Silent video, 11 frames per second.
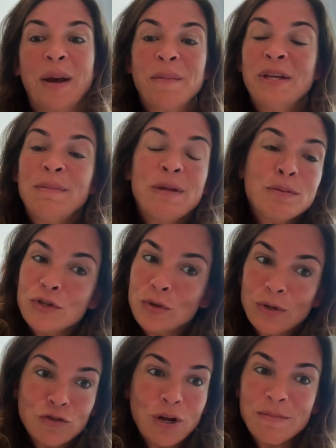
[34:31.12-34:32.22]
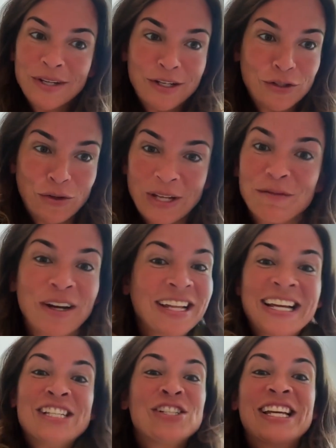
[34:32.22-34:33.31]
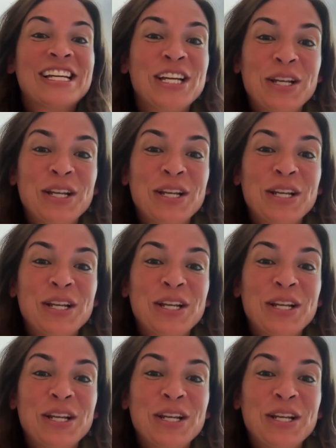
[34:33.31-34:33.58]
How many people knew what Trump did his whole life? Right? Like it's just like